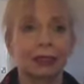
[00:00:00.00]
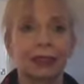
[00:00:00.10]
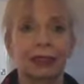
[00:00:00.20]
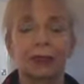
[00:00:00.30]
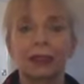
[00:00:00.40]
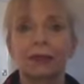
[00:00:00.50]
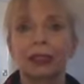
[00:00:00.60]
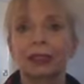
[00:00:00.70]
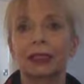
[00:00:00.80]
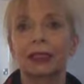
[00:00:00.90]
simply
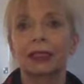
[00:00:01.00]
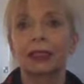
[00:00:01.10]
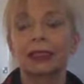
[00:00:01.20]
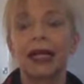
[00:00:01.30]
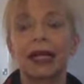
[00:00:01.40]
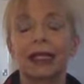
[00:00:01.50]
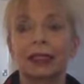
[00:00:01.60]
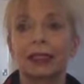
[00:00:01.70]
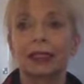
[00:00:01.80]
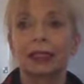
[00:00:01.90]
because I said,
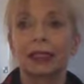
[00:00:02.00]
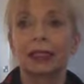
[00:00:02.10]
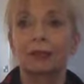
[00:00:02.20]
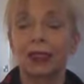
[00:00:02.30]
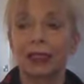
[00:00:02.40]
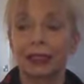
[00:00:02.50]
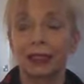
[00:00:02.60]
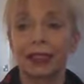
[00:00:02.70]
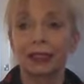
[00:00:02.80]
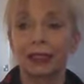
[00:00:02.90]
and the
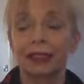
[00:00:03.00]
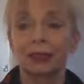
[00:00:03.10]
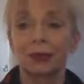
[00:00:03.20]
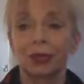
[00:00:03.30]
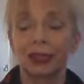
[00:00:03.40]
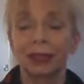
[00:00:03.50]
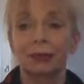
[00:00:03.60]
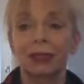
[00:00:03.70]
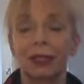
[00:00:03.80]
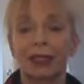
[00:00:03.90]
sentence was,
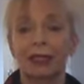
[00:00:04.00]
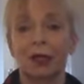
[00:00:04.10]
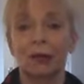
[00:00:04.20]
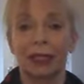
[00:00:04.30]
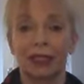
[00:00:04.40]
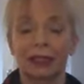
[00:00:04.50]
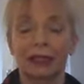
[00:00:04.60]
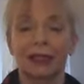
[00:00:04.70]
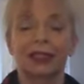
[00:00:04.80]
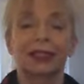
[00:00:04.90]
somebody made a
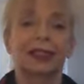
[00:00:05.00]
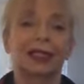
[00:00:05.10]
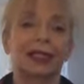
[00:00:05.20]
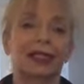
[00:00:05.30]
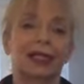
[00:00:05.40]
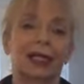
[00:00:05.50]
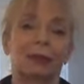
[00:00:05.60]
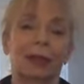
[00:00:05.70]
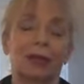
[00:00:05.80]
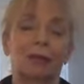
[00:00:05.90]
comment
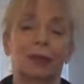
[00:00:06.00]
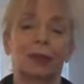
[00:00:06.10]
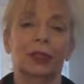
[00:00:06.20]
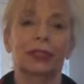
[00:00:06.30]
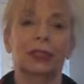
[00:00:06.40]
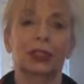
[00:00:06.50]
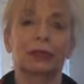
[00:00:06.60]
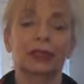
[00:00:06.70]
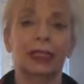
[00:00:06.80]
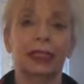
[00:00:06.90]
about boxes she
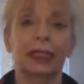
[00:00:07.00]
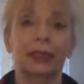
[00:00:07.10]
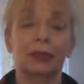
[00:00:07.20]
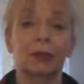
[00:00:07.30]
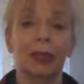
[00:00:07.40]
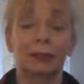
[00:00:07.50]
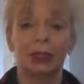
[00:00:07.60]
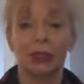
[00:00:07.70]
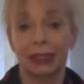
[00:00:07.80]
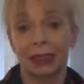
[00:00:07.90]
was selling. I said, well, maybe
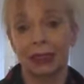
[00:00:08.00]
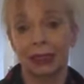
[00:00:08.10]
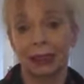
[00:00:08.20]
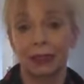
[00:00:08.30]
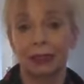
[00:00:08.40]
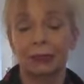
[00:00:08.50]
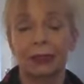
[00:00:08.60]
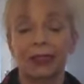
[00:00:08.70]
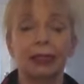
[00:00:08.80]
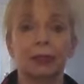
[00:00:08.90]
she sees it as a
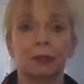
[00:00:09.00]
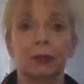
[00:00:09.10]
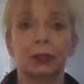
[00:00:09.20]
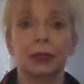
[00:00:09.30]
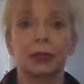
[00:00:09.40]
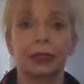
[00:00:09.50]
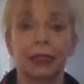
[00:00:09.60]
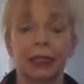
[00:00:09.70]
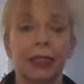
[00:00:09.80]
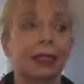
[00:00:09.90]
business
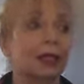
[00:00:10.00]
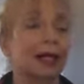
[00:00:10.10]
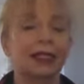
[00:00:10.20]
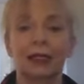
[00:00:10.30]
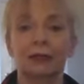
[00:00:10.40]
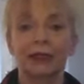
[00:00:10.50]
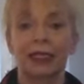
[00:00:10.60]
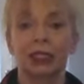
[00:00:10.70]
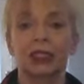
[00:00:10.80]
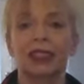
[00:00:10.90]
opportunity. And that was
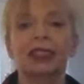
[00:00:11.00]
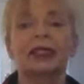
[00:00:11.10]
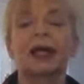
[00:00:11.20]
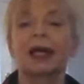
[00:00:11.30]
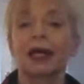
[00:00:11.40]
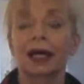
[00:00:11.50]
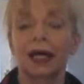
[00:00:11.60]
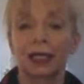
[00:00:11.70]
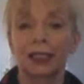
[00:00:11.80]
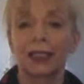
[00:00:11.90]
it. She didn't
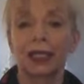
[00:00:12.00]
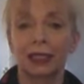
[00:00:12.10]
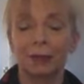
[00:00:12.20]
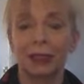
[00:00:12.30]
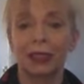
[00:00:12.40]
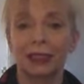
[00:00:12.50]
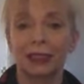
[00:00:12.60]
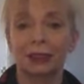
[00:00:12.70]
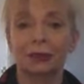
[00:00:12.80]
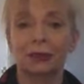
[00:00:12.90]
attack the
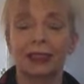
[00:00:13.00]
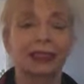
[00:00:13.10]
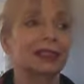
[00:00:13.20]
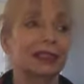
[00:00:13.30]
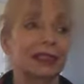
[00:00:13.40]
person who was